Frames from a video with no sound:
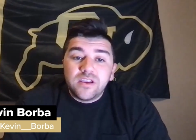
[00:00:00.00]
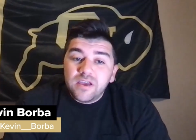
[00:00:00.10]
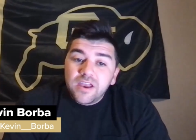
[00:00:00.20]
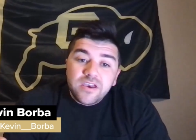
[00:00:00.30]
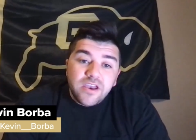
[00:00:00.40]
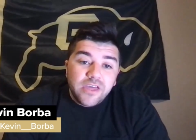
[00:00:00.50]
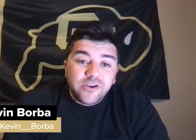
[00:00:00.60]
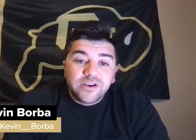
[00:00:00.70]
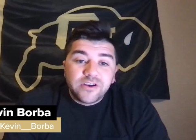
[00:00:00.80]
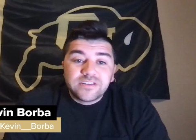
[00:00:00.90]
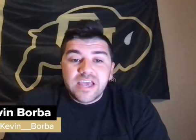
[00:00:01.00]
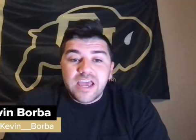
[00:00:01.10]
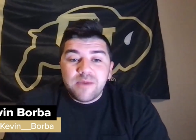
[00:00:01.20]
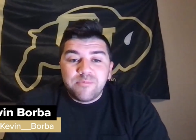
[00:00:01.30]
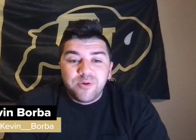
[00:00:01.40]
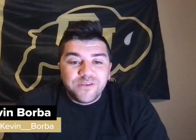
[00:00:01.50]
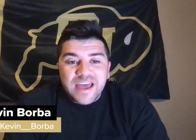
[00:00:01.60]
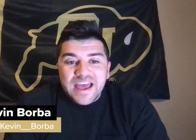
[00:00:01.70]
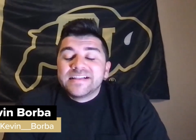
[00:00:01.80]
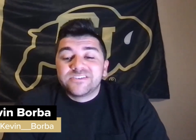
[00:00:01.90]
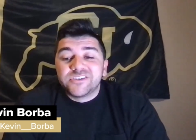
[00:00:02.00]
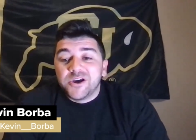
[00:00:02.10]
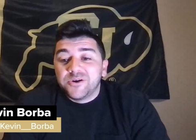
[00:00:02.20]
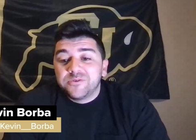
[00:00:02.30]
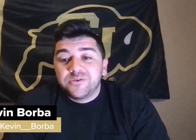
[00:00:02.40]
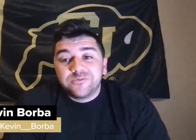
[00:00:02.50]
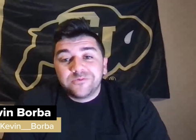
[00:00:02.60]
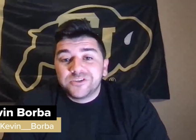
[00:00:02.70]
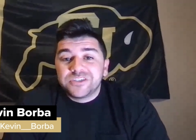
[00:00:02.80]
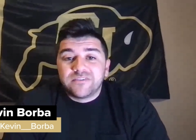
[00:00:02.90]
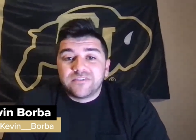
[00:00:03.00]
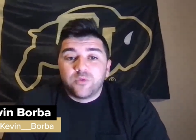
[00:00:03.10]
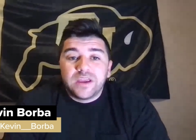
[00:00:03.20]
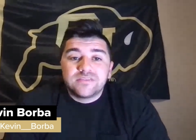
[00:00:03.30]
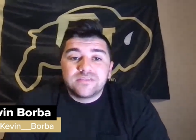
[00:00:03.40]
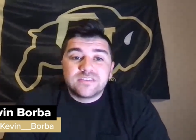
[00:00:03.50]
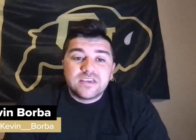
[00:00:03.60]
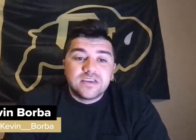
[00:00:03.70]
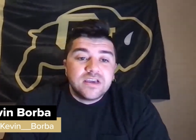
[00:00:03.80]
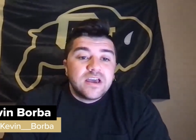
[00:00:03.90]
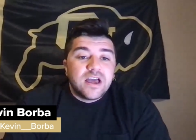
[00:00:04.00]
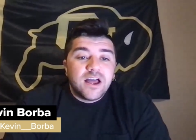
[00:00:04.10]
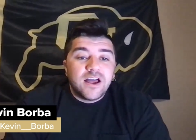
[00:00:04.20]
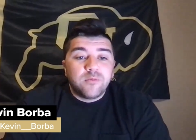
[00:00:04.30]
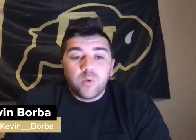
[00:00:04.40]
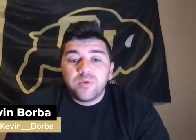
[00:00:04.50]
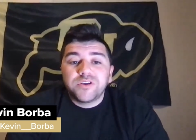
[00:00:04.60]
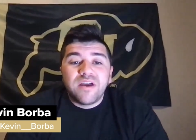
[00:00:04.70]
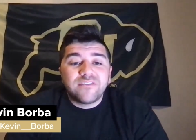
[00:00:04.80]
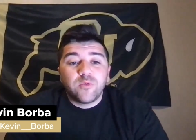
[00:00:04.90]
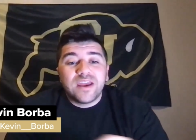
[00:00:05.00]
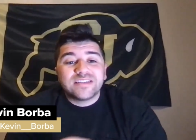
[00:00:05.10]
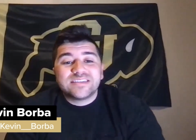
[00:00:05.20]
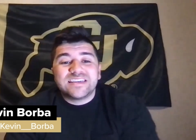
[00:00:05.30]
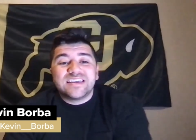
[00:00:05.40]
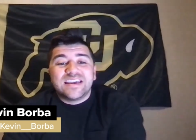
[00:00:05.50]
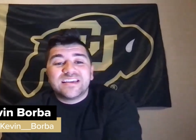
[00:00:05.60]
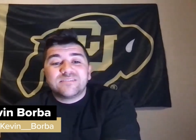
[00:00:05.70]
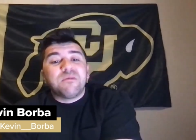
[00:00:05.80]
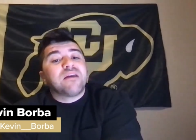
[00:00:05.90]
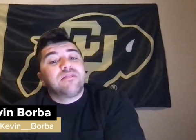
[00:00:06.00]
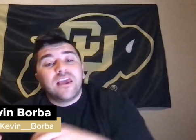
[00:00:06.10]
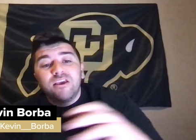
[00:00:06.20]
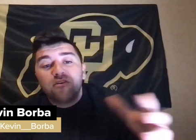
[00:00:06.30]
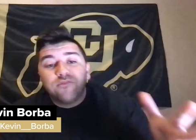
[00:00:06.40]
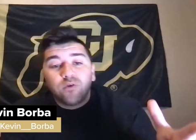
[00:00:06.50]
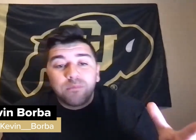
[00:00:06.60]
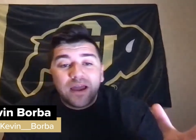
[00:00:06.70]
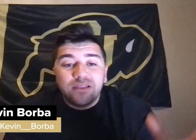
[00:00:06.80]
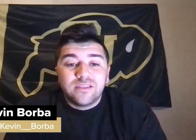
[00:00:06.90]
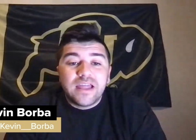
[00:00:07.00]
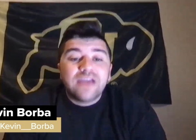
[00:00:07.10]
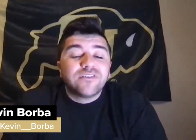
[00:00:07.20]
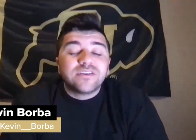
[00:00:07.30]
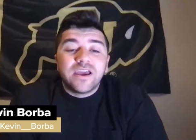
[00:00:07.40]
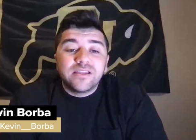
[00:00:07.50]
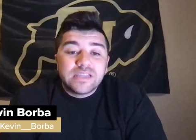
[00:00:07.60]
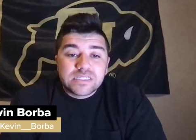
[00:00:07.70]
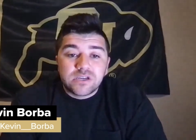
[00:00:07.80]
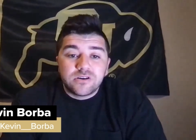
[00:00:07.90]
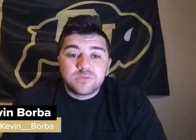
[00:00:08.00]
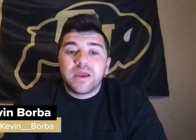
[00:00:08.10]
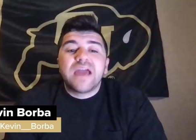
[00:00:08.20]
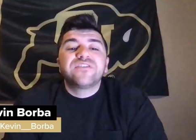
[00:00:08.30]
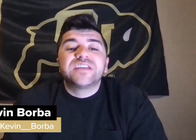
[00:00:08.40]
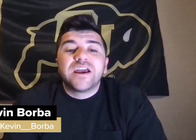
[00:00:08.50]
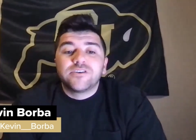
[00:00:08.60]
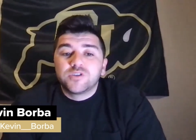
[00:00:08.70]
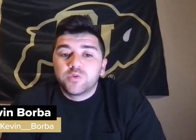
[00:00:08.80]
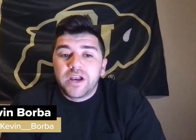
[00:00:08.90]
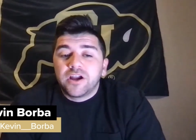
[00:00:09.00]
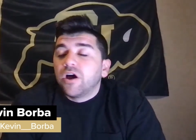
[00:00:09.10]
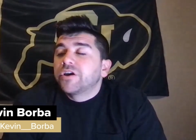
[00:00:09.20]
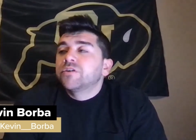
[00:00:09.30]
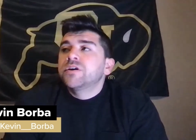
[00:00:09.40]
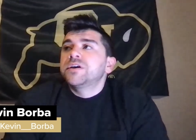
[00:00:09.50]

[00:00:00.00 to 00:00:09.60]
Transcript: another example of that. So we'll just have to wait and see. What we don't have to wait and see is my thank you for my everyday listeners. My everydayers is what I call you.